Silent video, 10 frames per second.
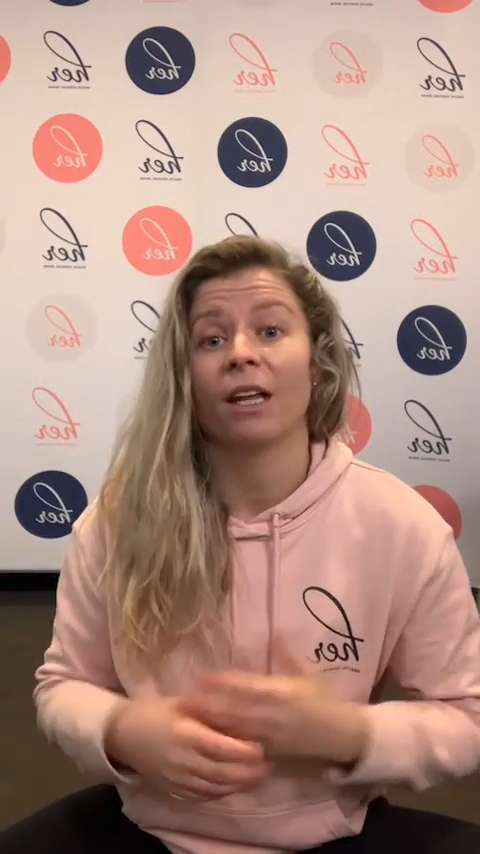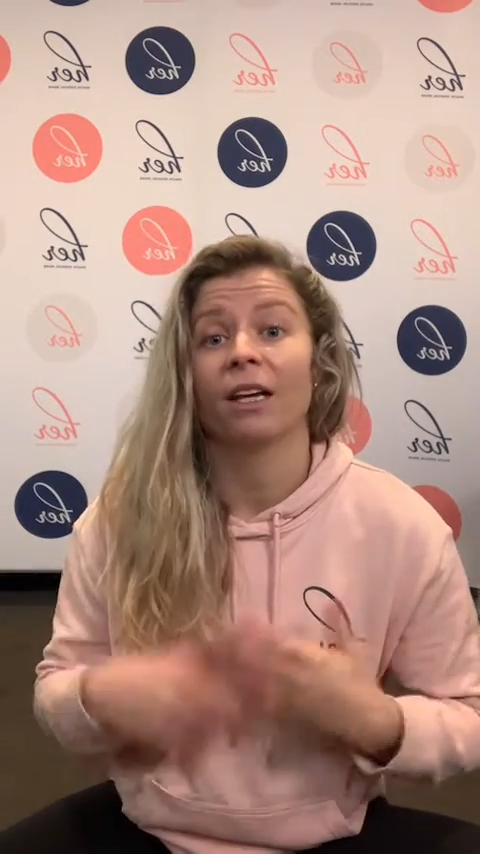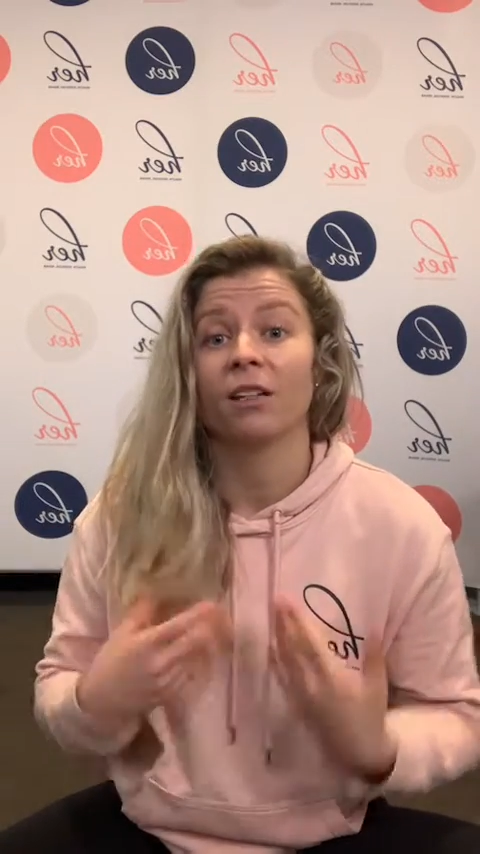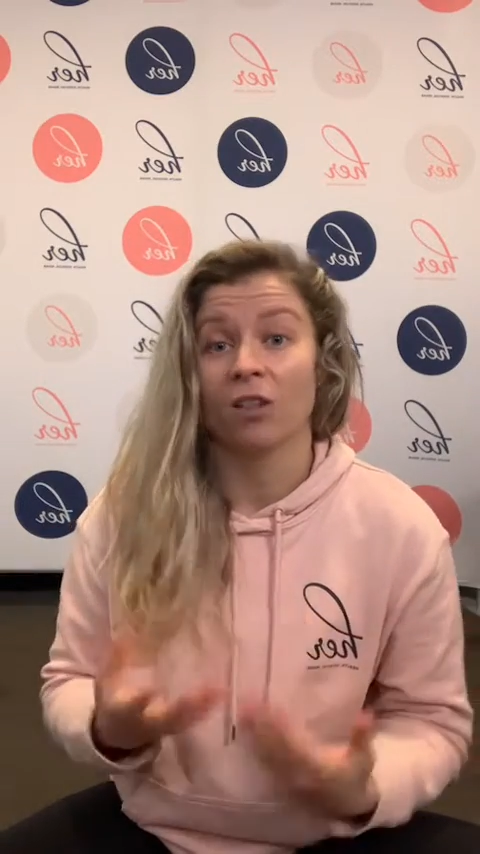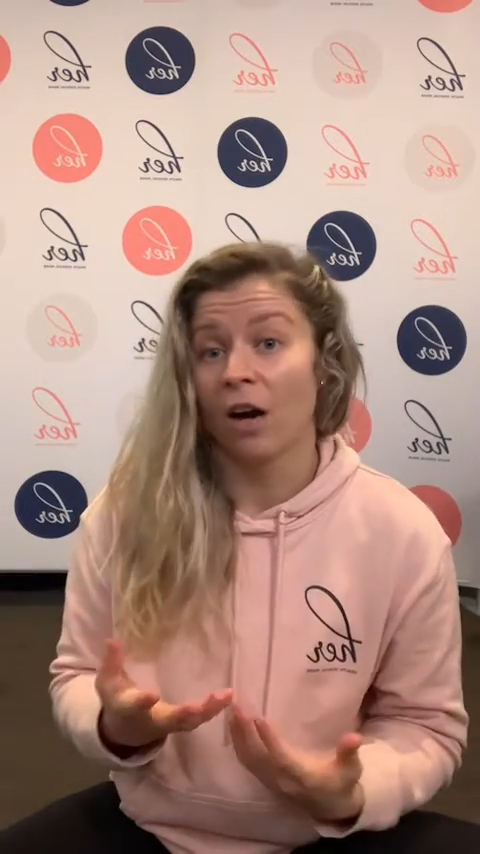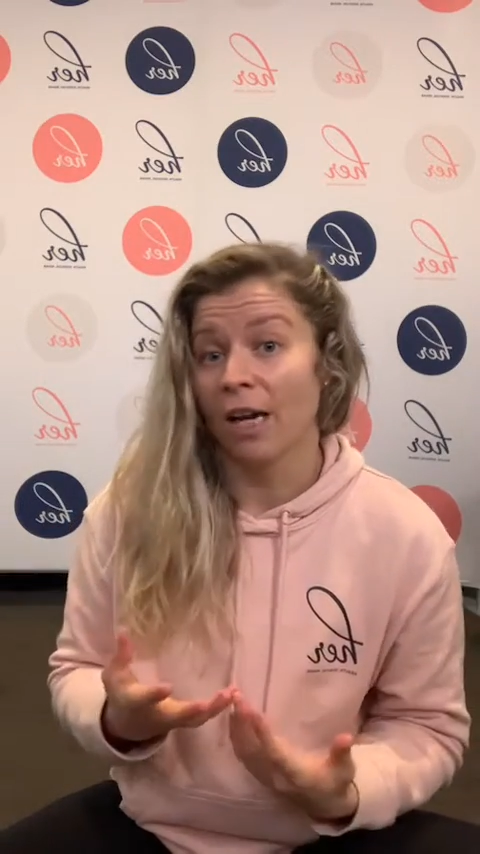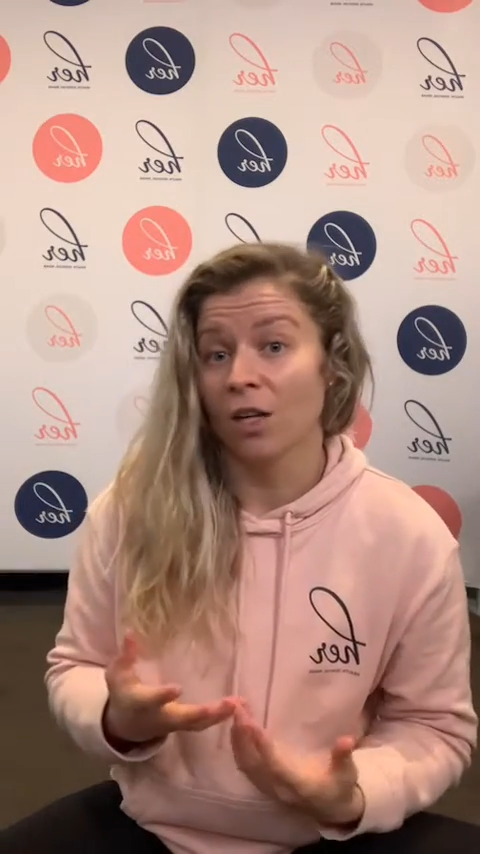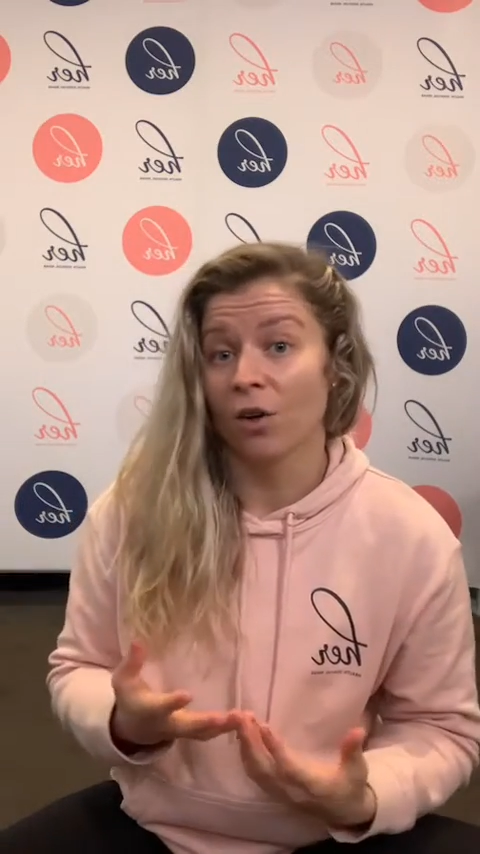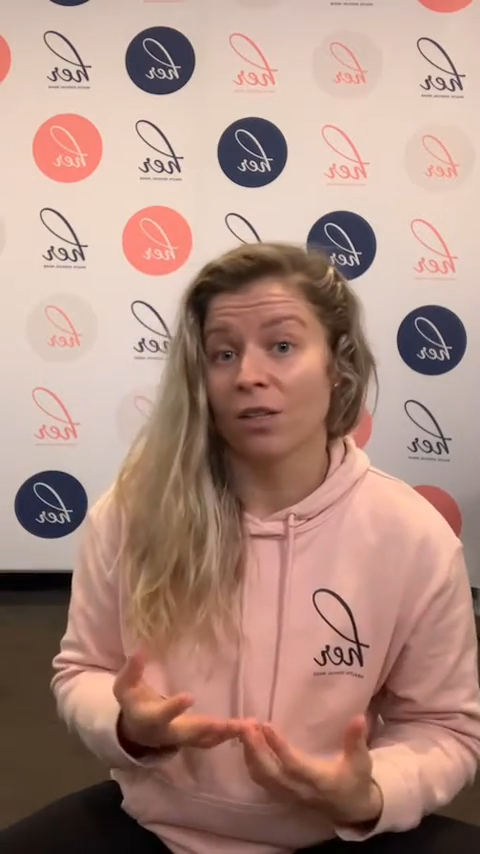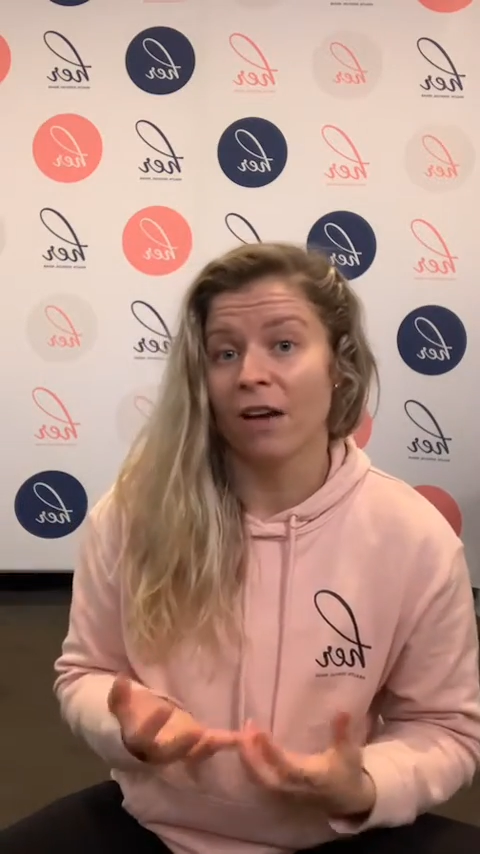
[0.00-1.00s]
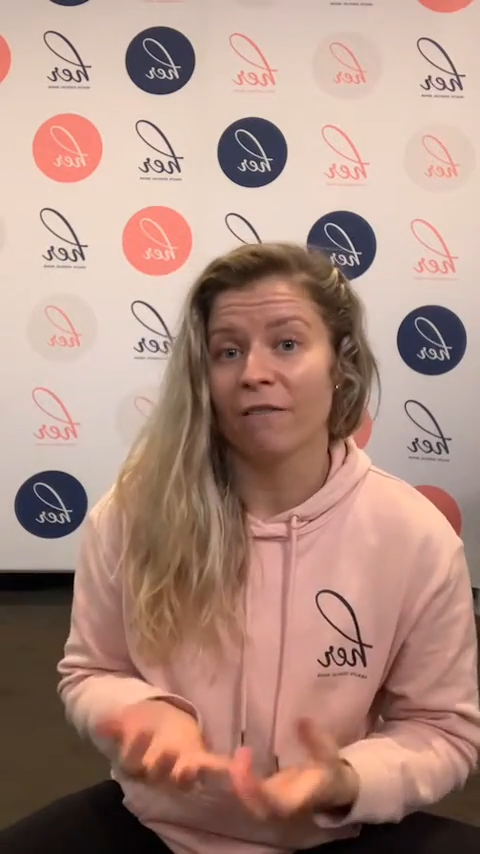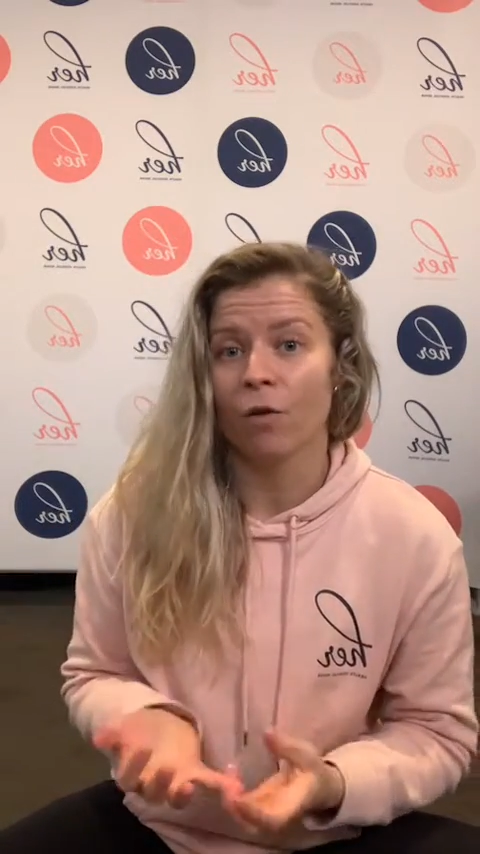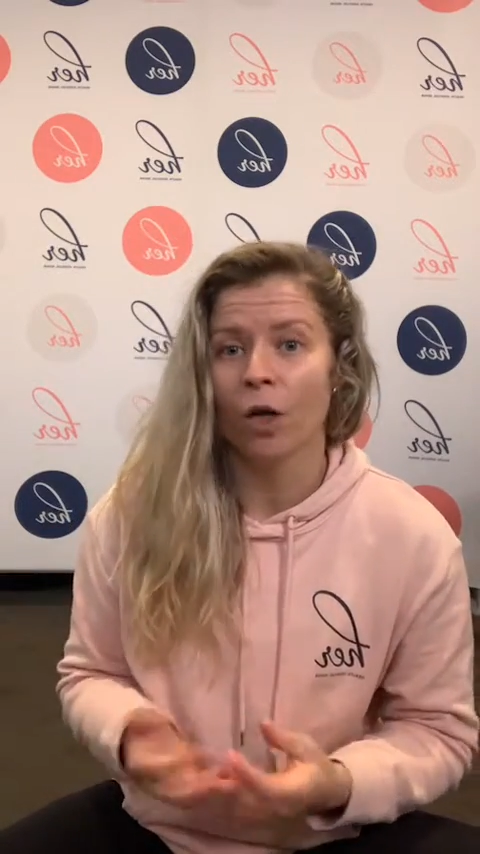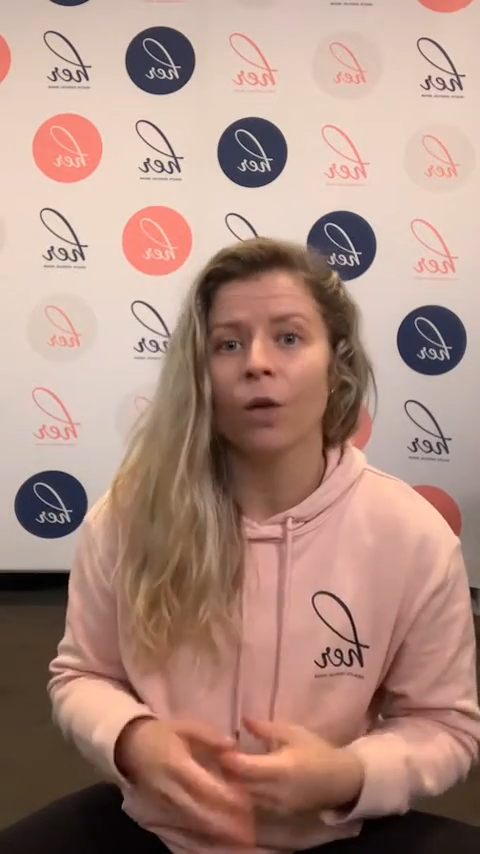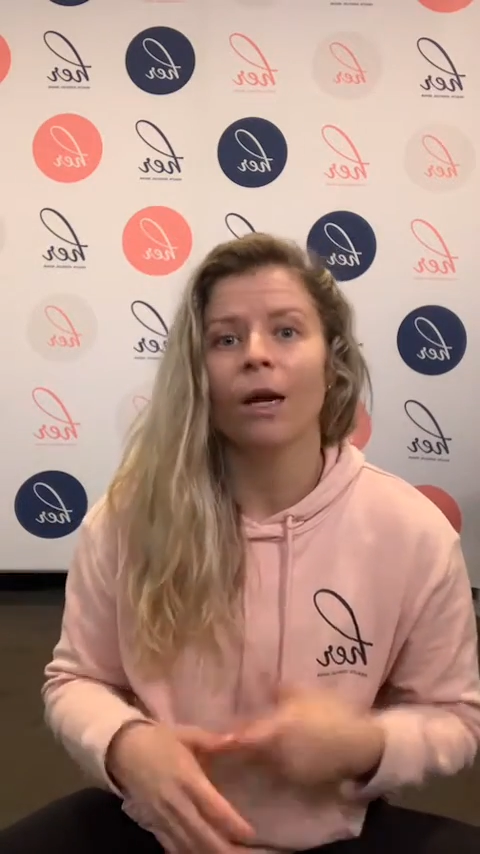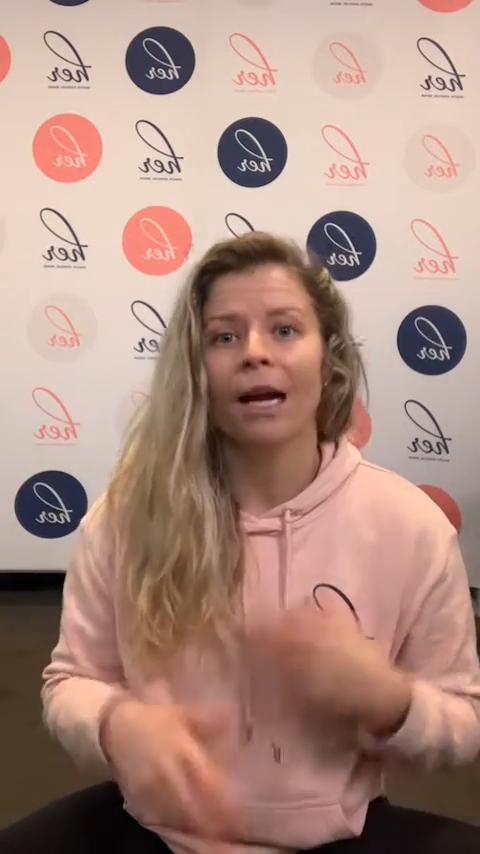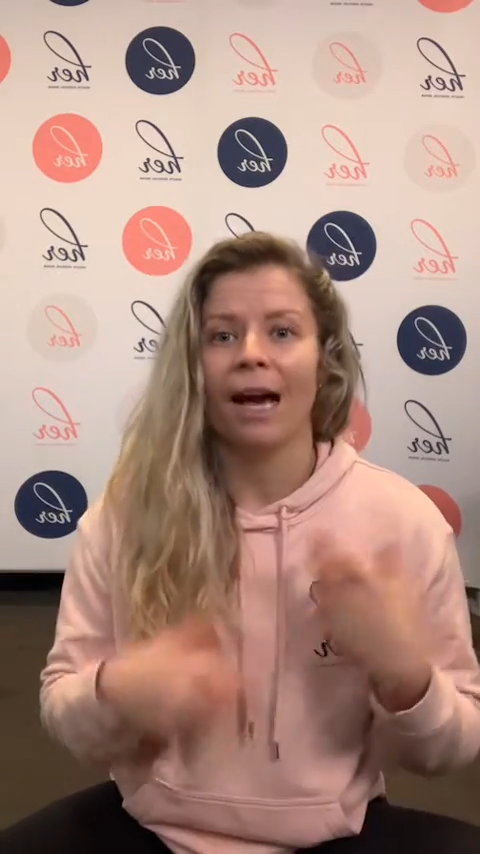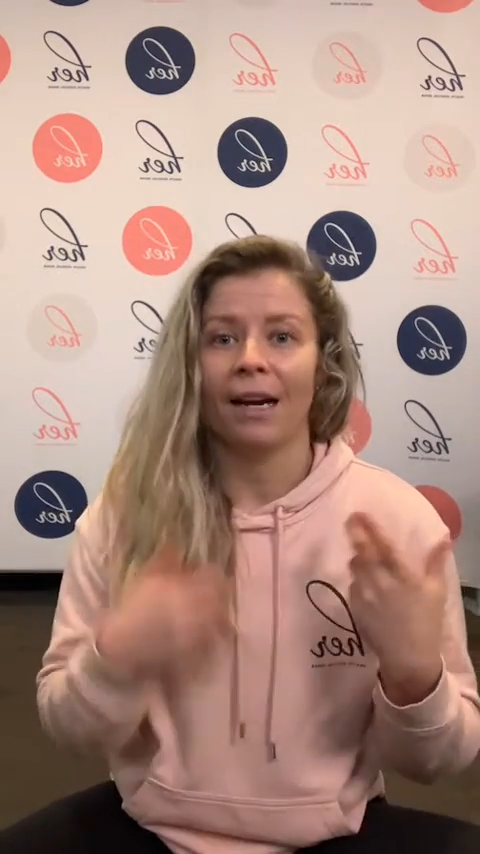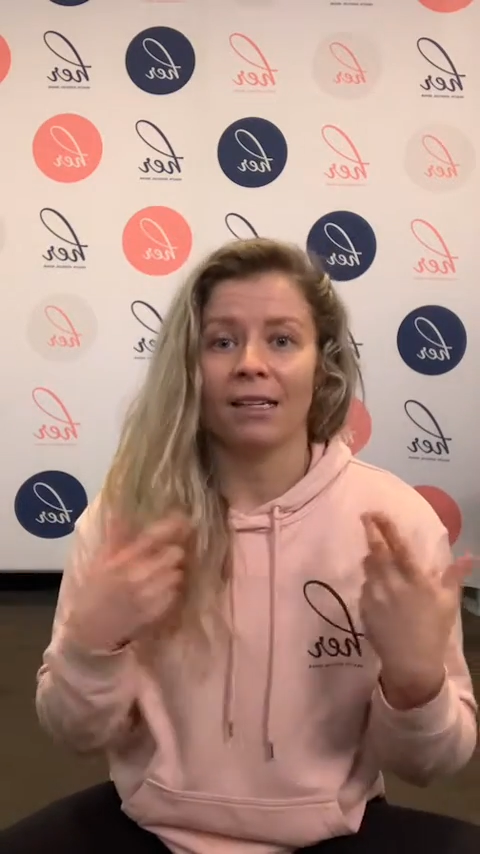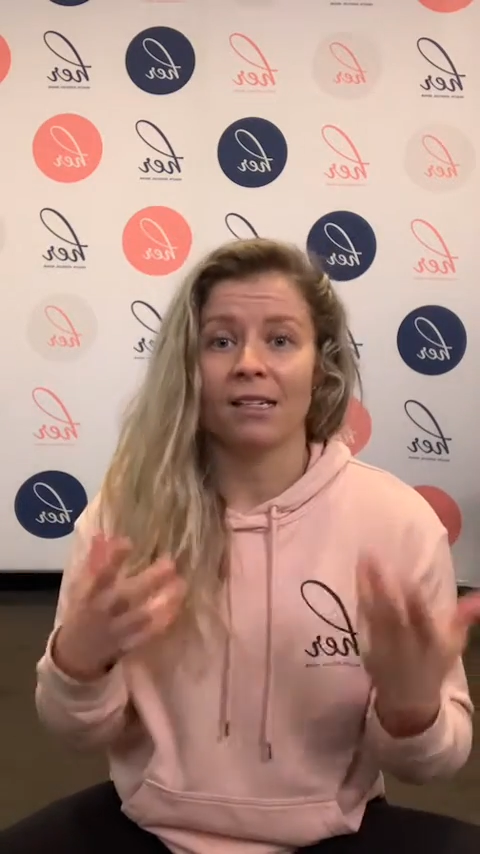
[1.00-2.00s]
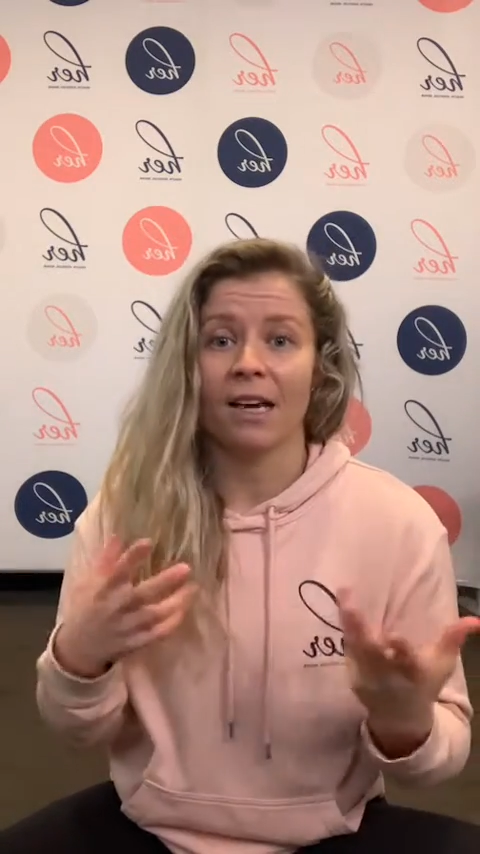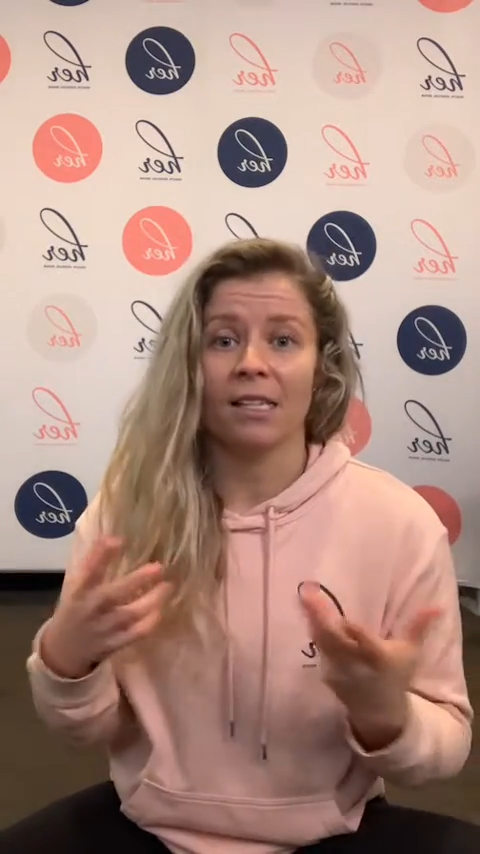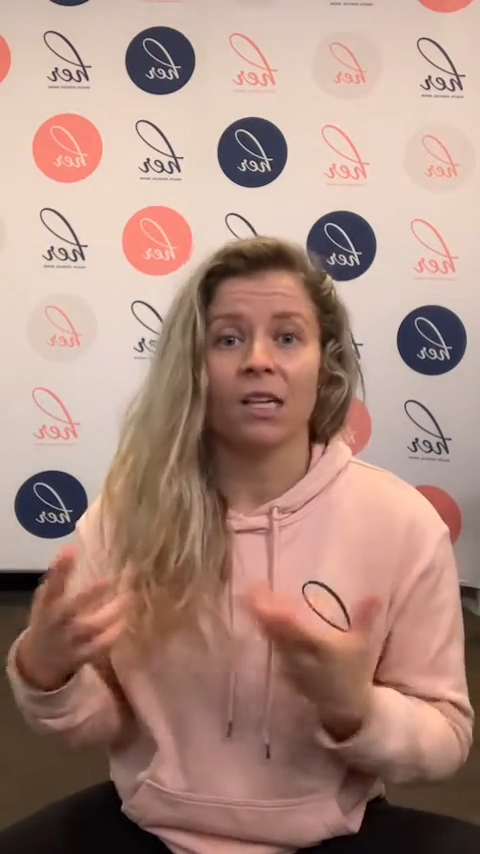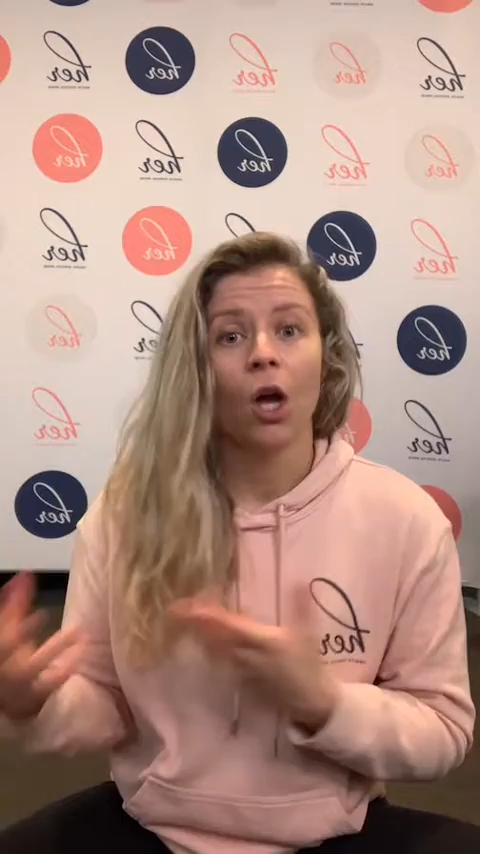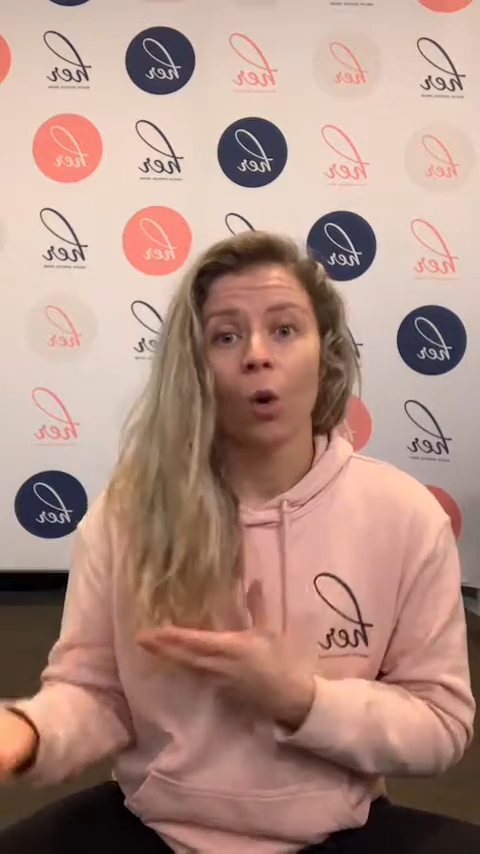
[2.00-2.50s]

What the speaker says: they can diagnose that for you and assess